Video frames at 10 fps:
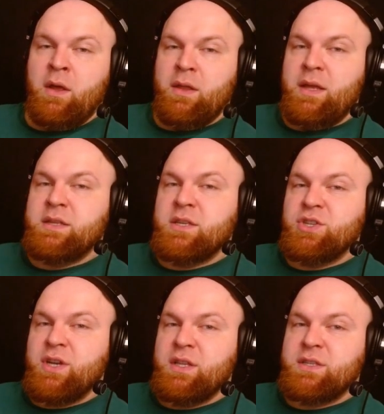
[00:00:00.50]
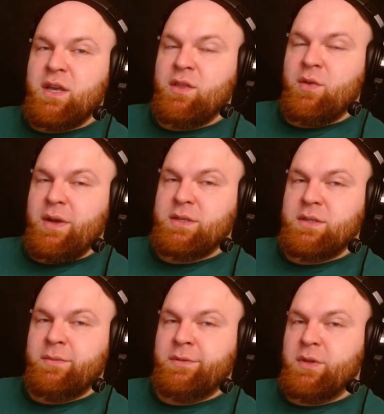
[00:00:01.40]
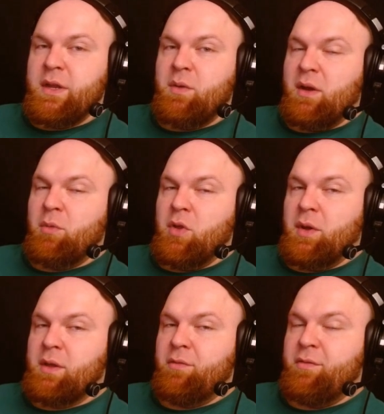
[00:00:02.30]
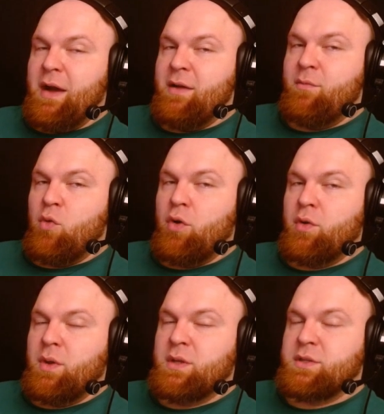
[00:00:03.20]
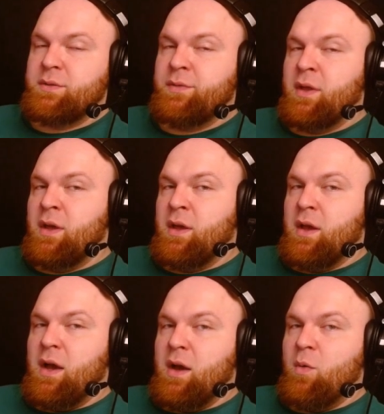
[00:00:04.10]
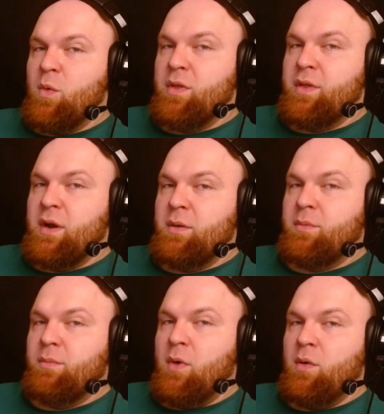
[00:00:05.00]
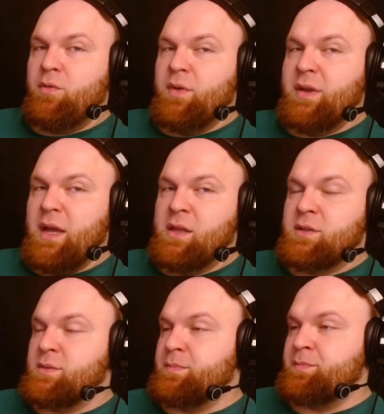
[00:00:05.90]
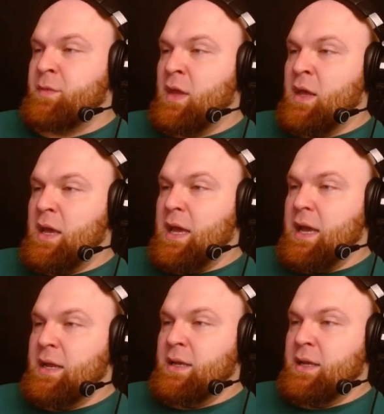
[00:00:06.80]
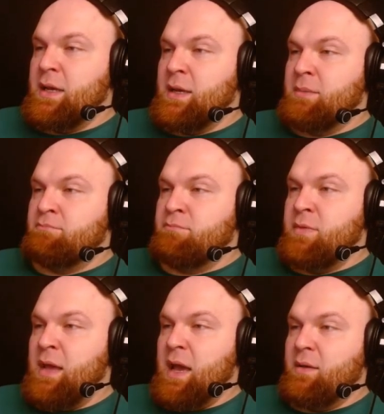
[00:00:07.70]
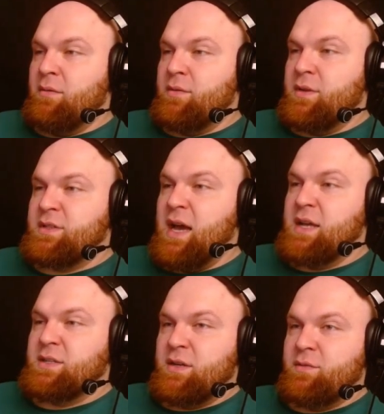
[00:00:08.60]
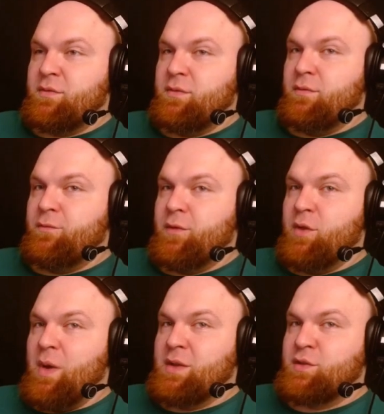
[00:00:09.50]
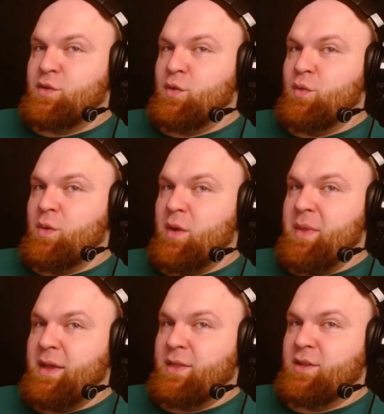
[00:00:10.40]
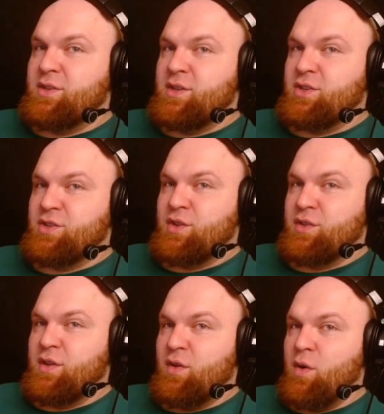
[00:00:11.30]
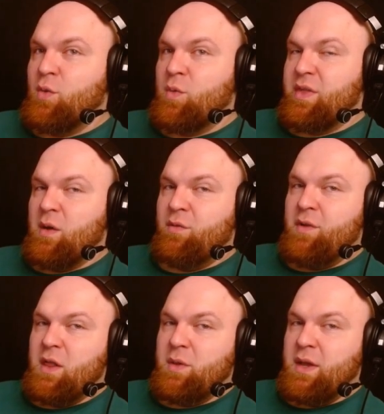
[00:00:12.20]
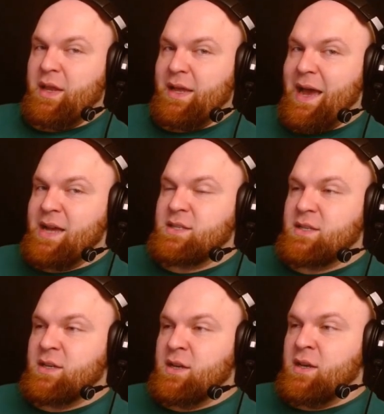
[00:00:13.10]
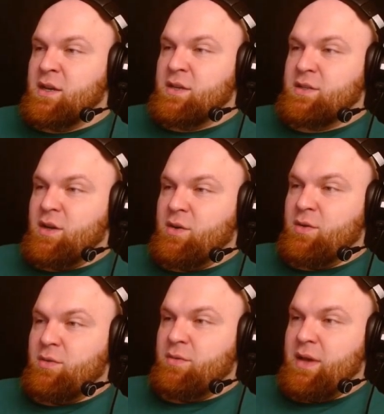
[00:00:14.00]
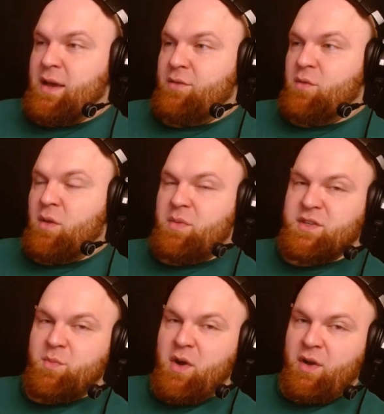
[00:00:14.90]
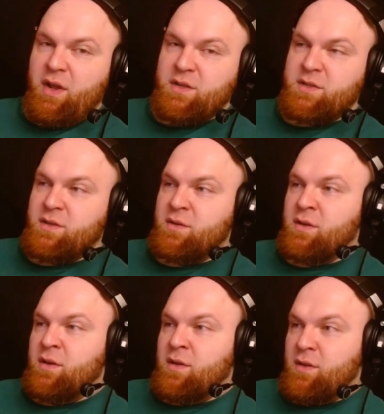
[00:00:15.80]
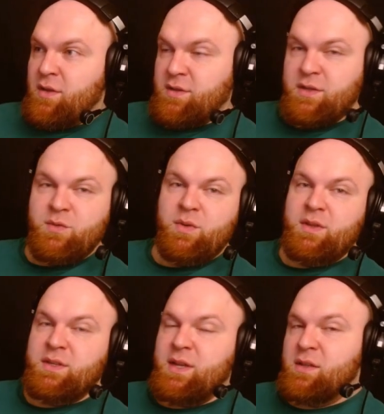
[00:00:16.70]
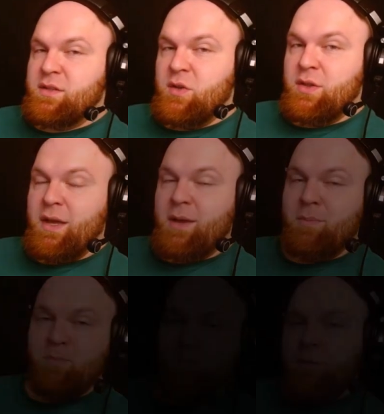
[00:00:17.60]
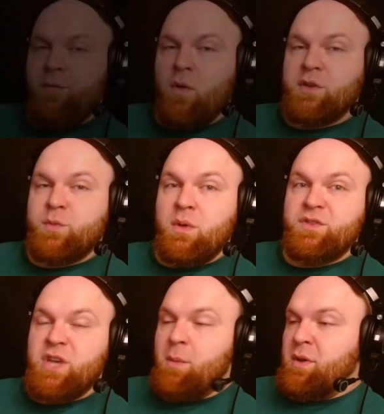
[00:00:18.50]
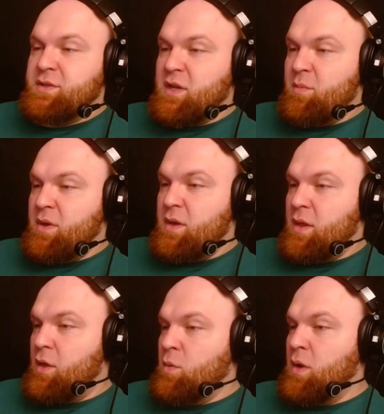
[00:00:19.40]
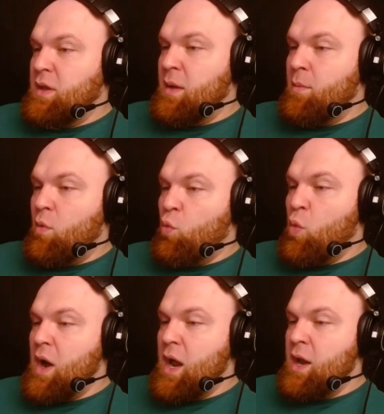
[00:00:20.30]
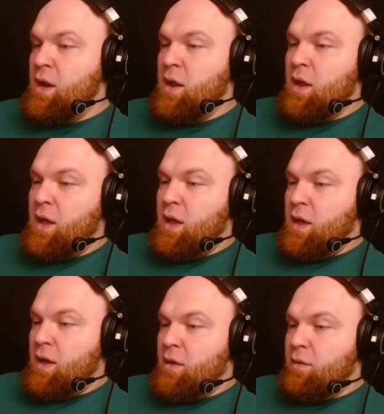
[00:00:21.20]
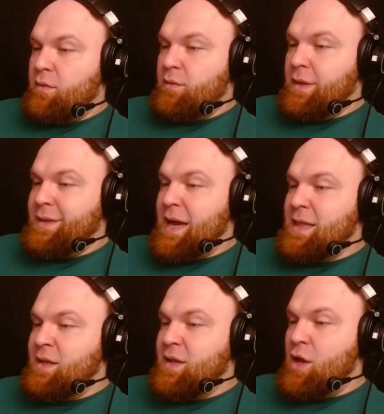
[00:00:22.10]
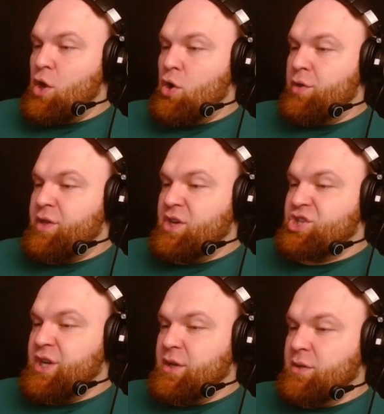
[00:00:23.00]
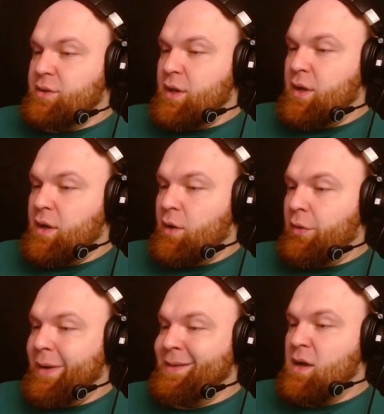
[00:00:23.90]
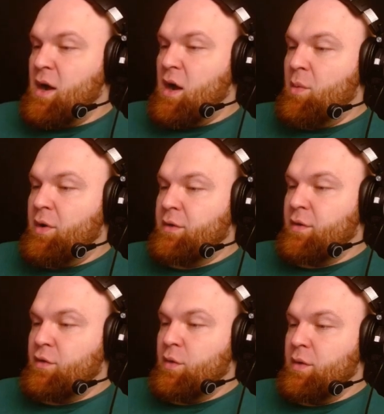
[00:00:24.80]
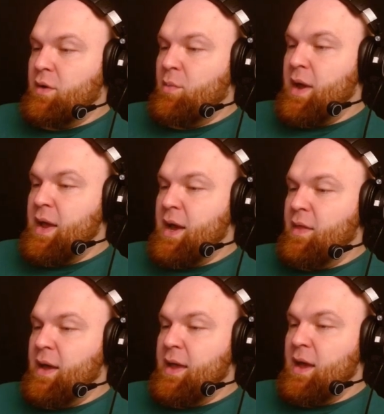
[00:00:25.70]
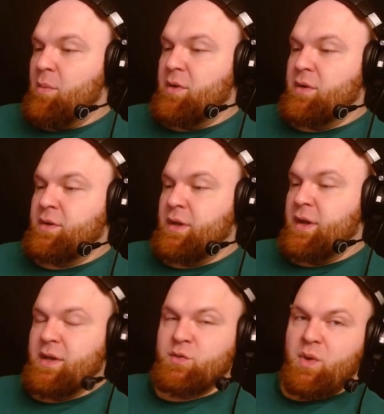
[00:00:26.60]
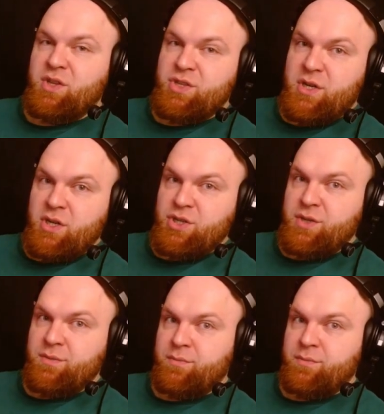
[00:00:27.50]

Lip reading: Ladies and gents and the rest, today we're going to be looking at 5 more units with their all 3 talents. And yeah, these guides are for the ones who want to make the decisions on their own without following any guides. So yeah, if you want to be smart ass, this is what these talents look like. Frostwolf Shaman is going to be the unit number 1. The talent Earth Shield. Grant armored to a nearby ally. Ability has 1 charge.